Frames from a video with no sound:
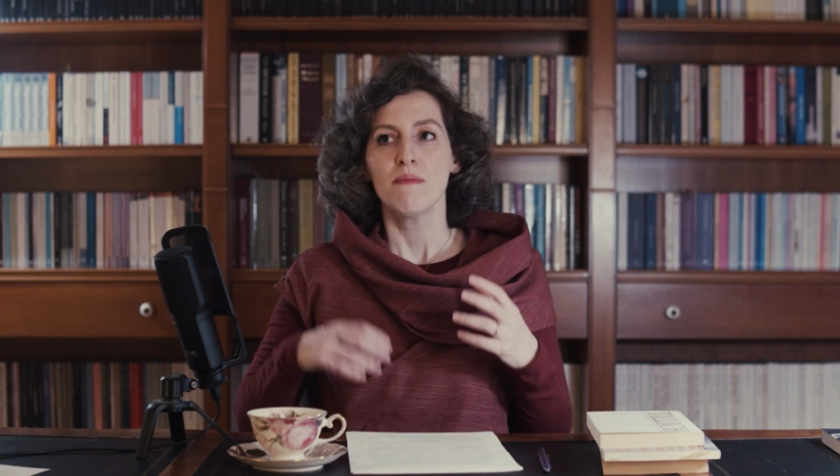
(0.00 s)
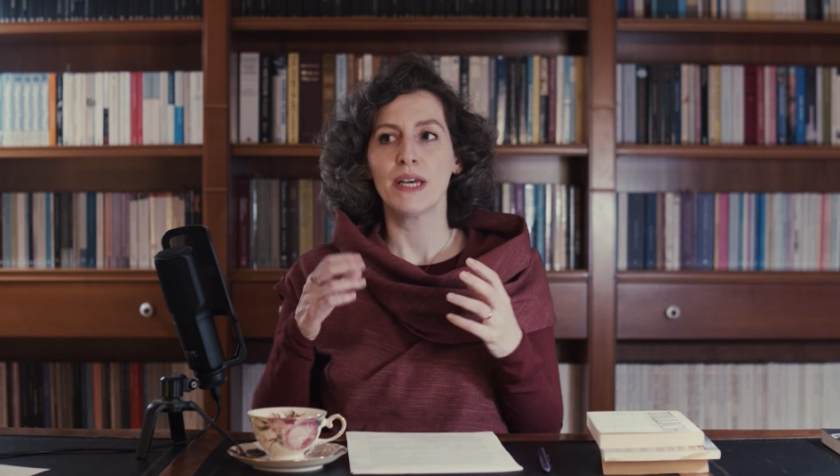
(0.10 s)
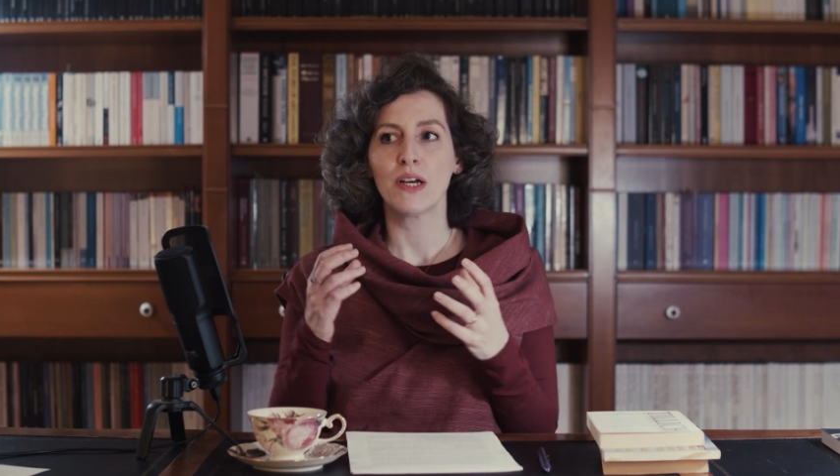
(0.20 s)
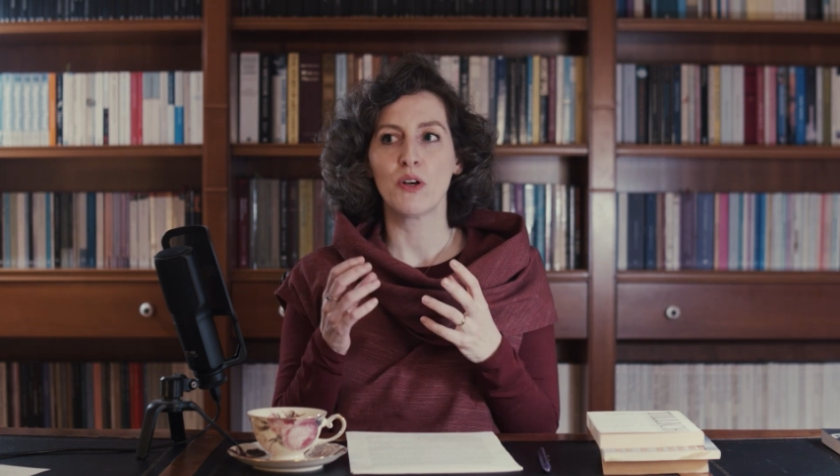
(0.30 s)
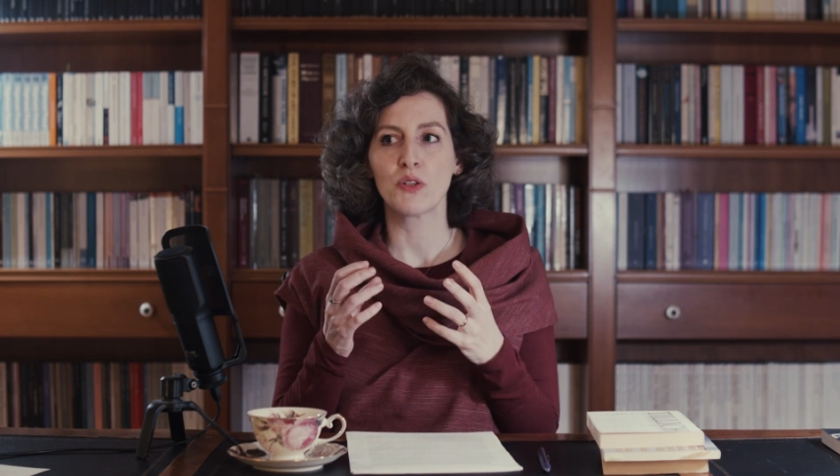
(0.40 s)

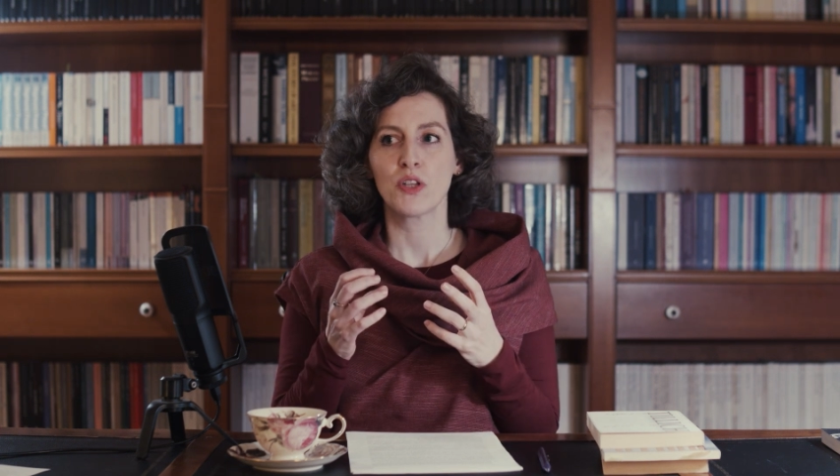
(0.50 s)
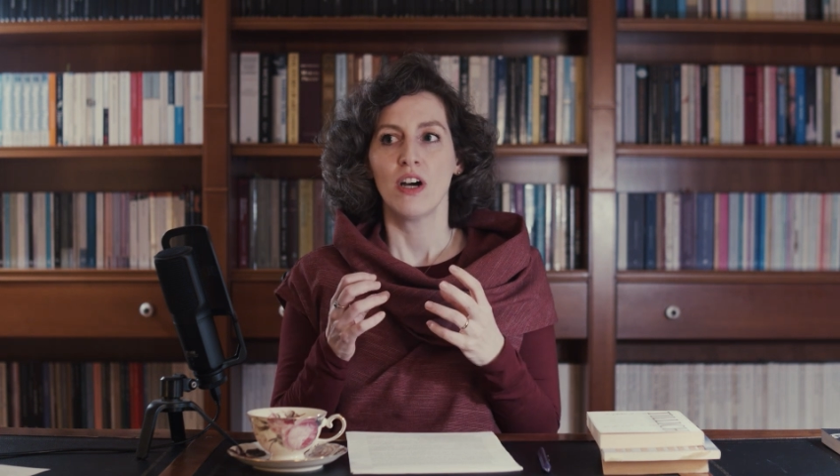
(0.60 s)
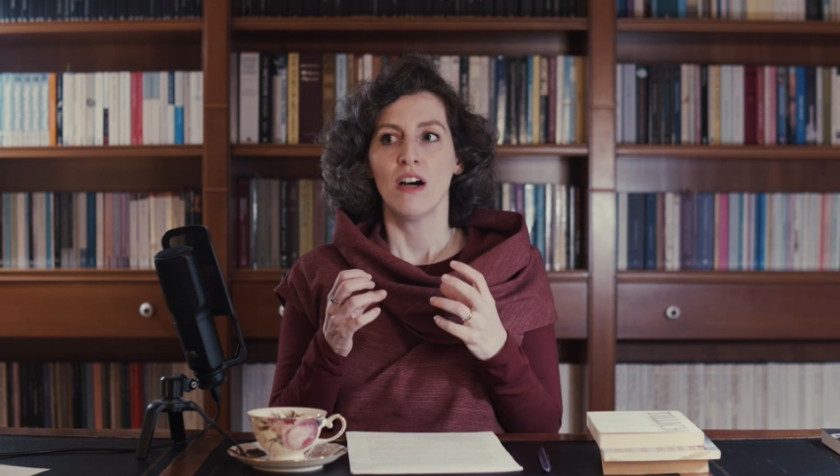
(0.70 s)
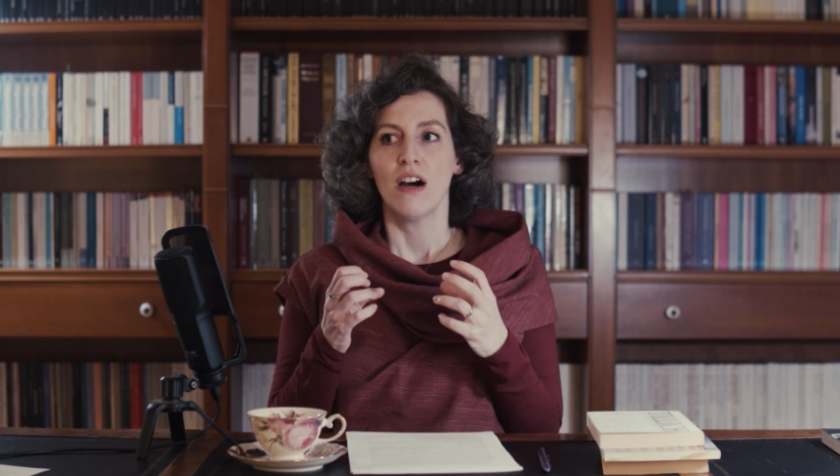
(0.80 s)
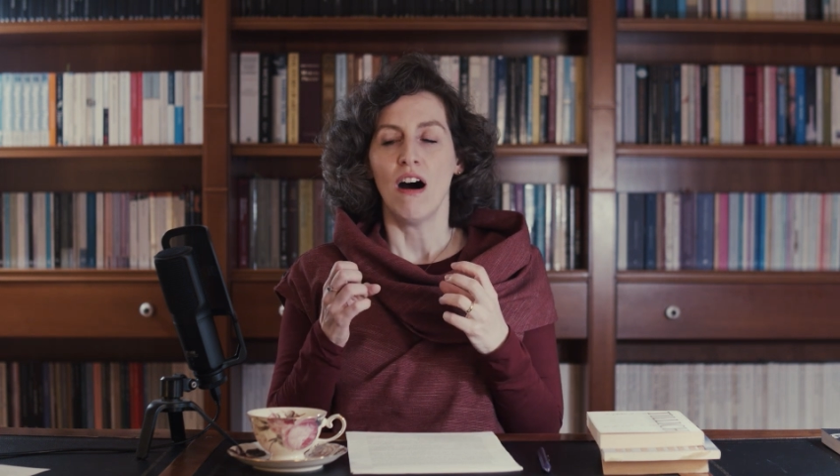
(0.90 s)
because
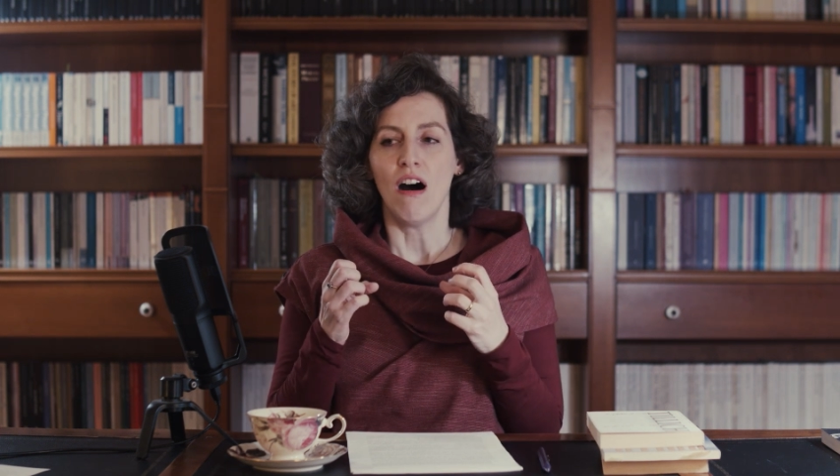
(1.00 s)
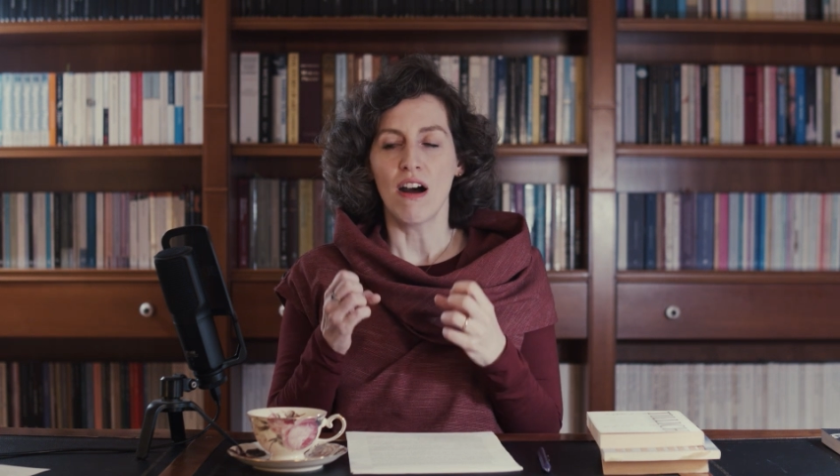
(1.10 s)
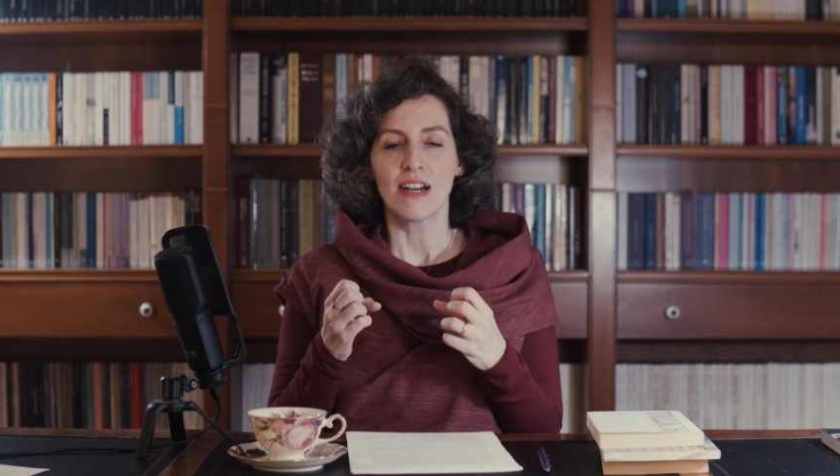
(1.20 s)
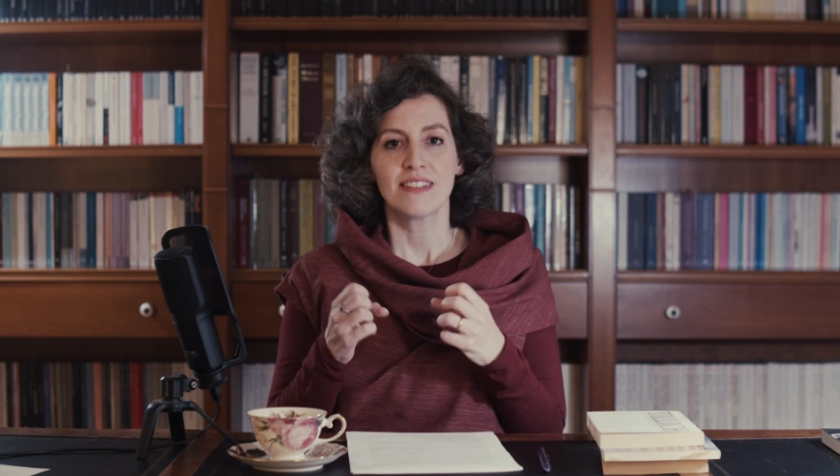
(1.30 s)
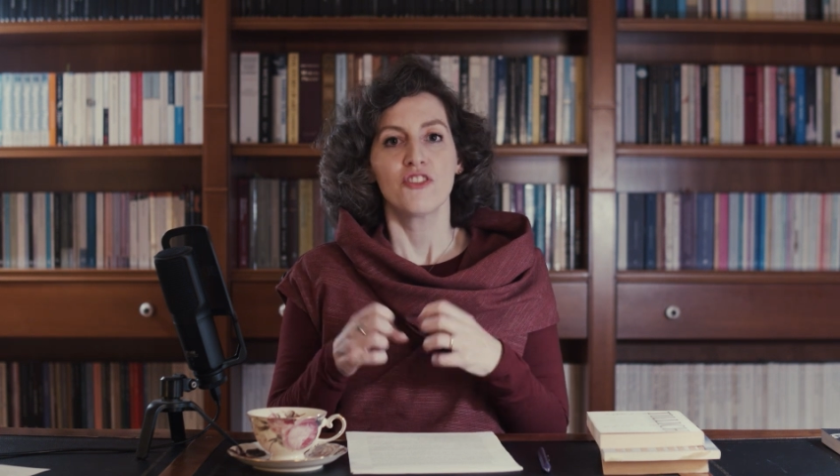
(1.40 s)

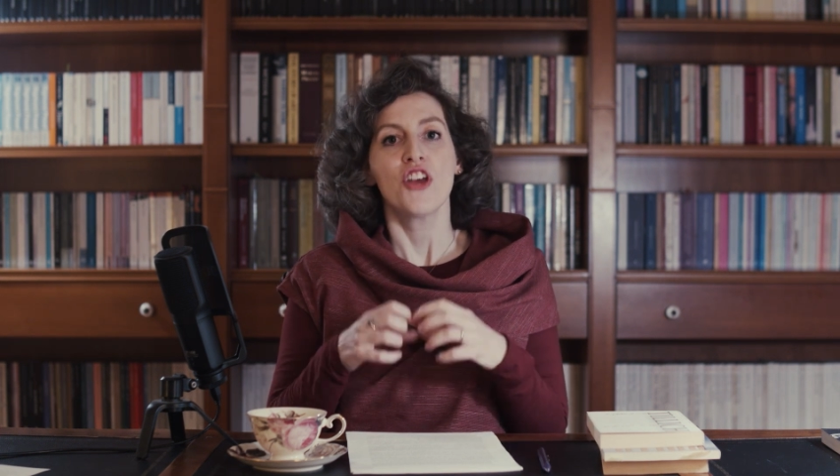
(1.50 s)
art